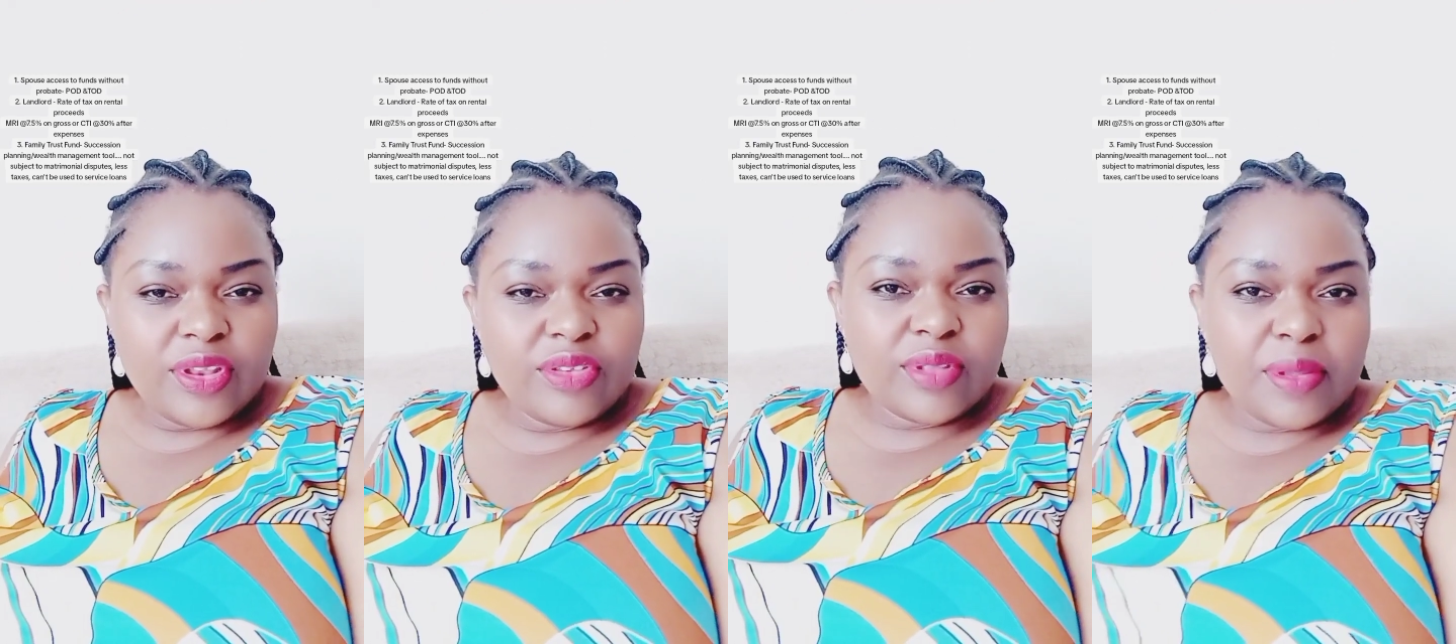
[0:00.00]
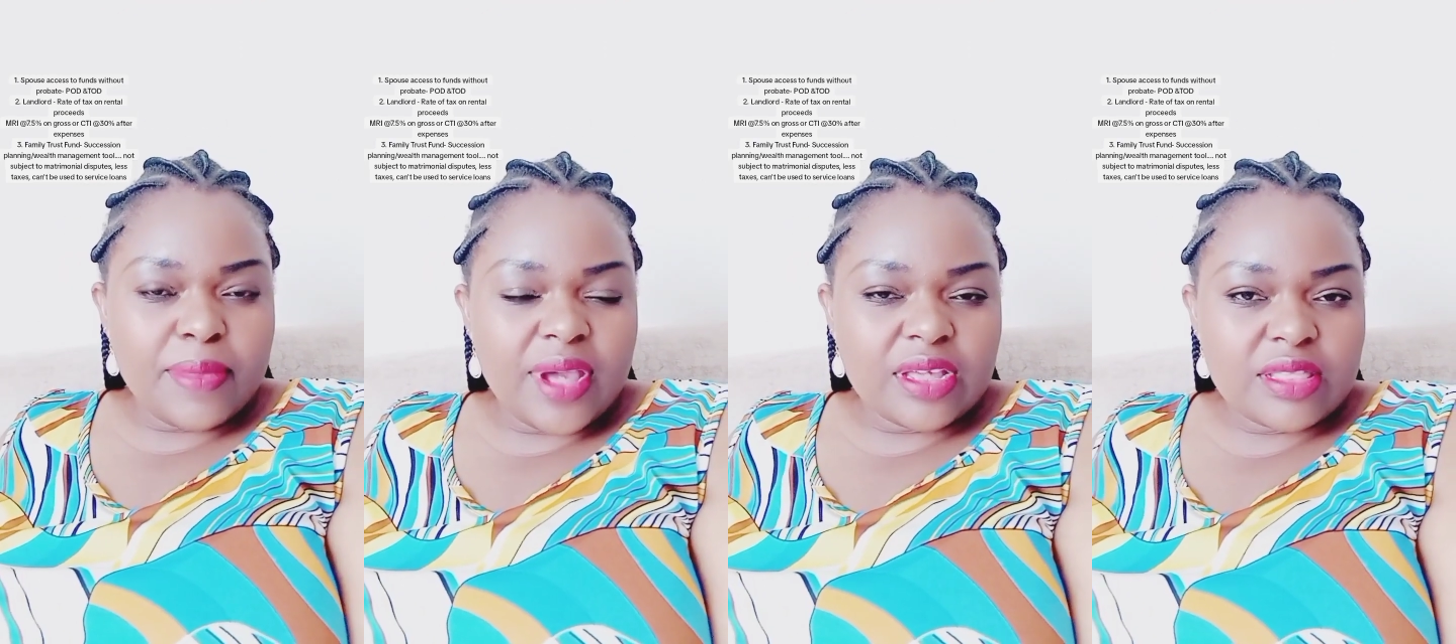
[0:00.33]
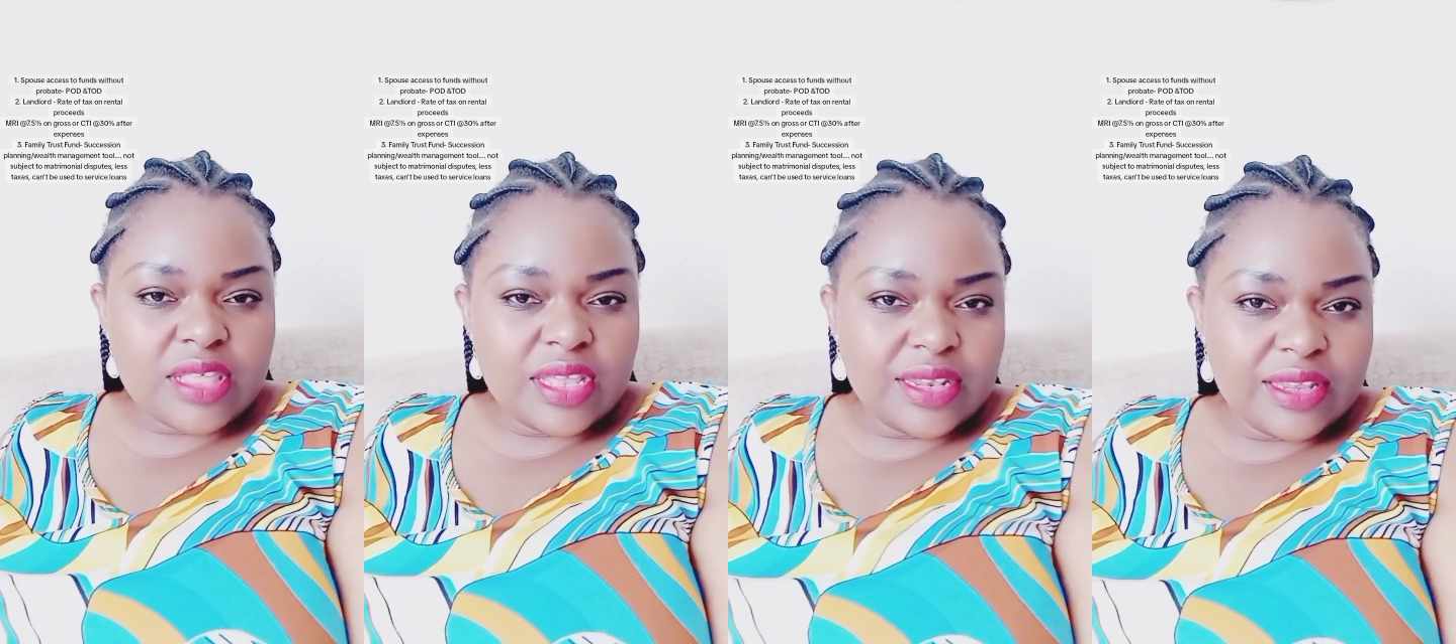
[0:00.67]
to the banks
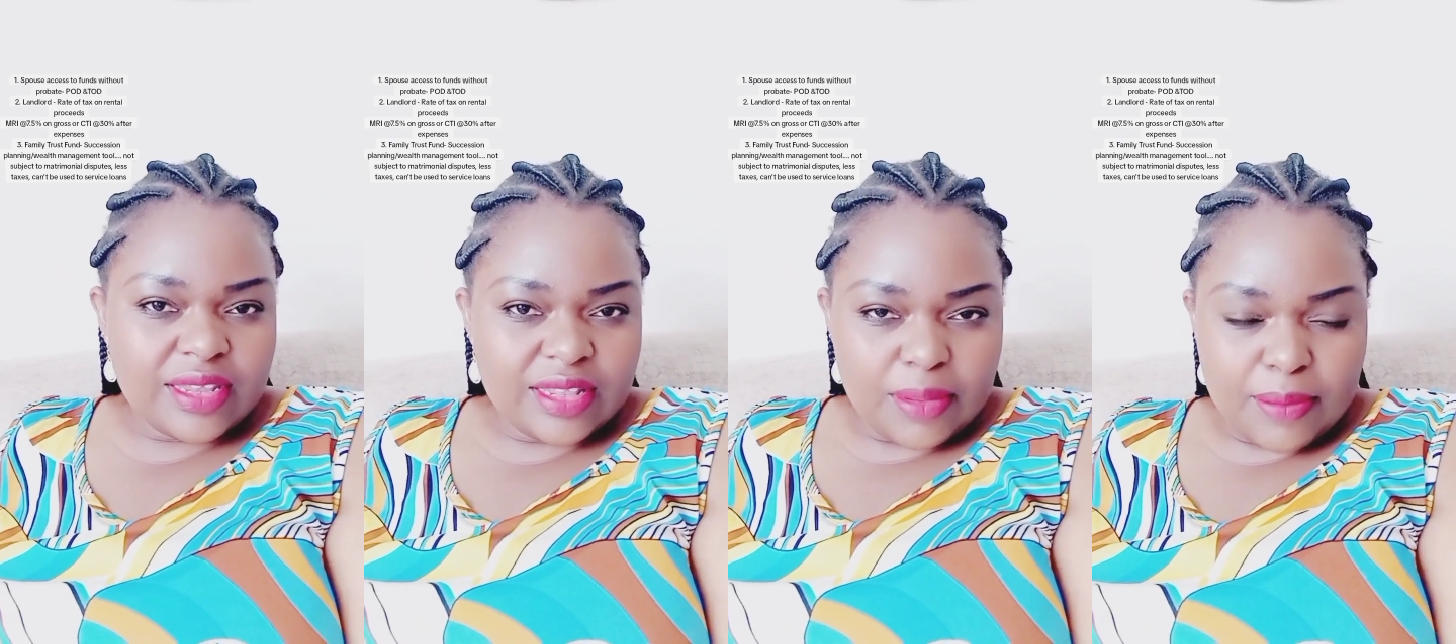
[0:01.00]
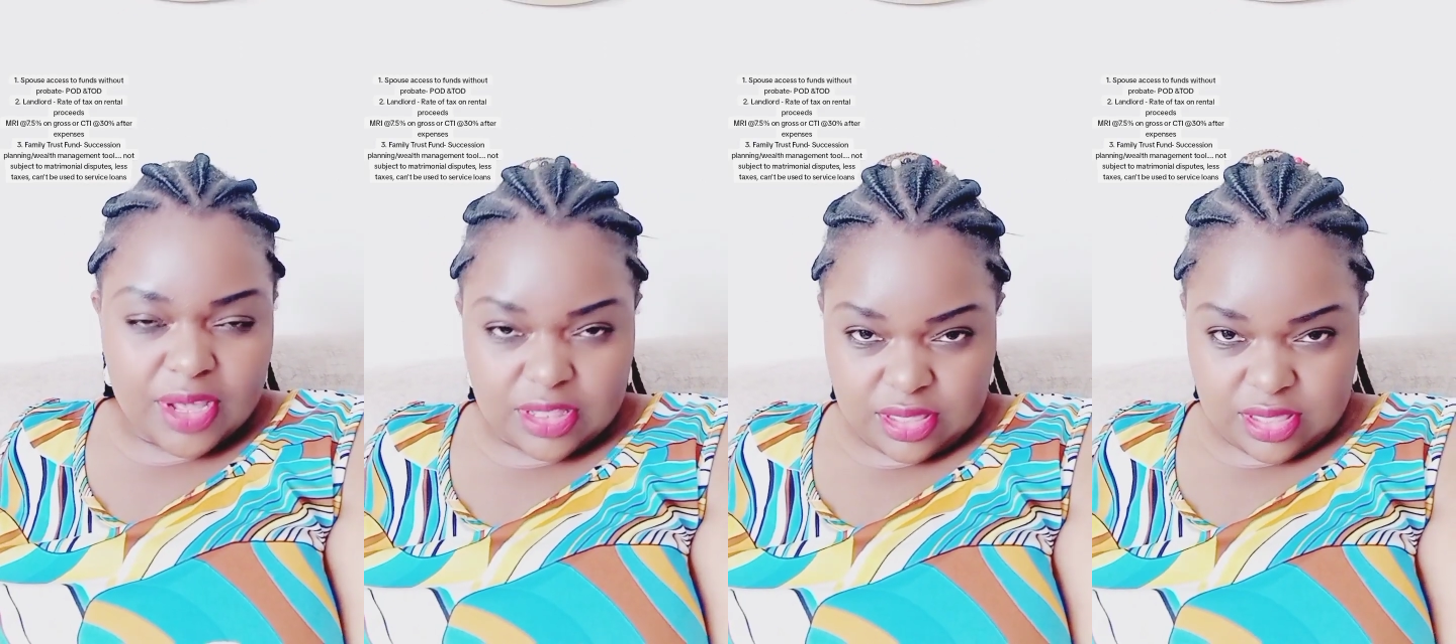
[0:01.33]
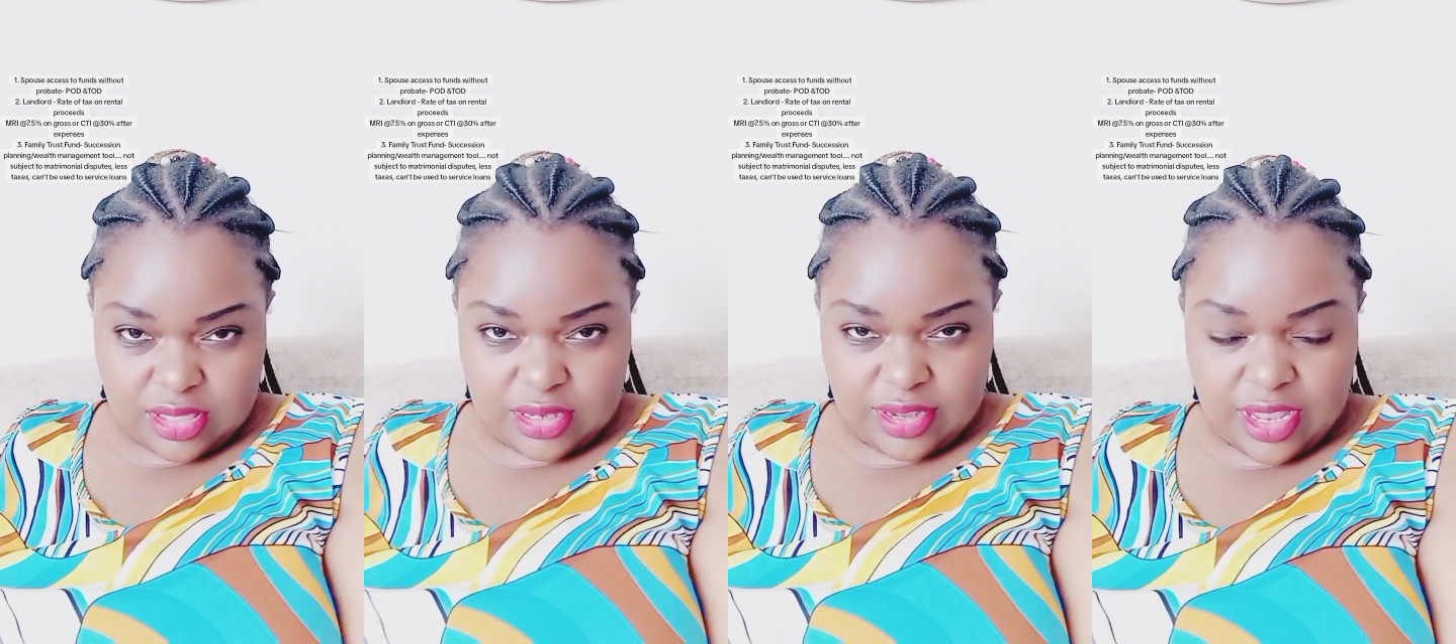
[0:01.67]
and the banks
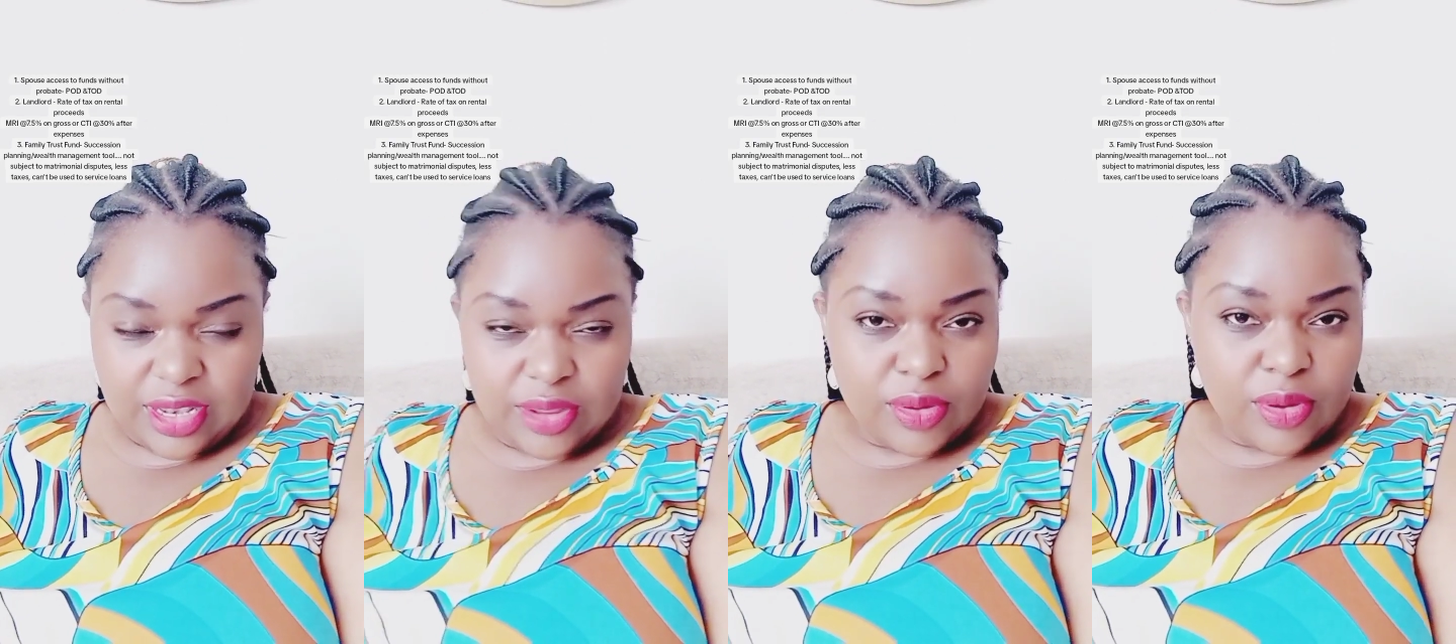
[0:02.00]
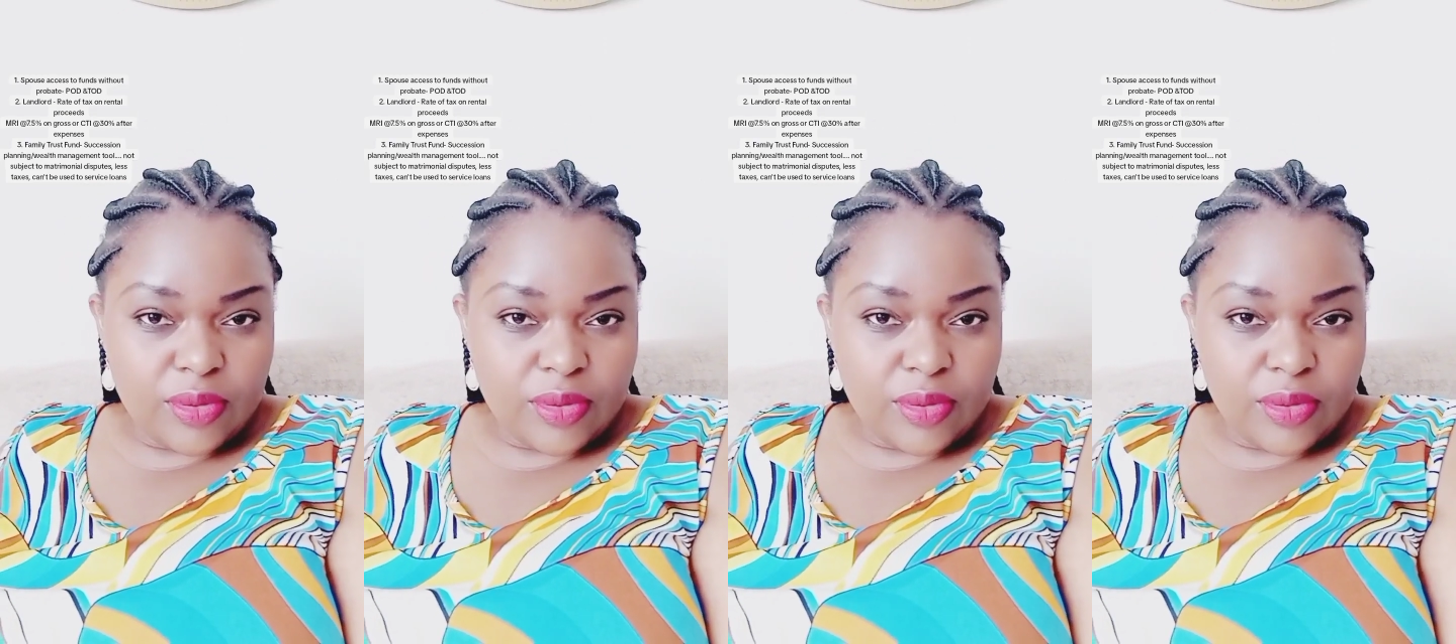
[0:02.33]
tell you, oh,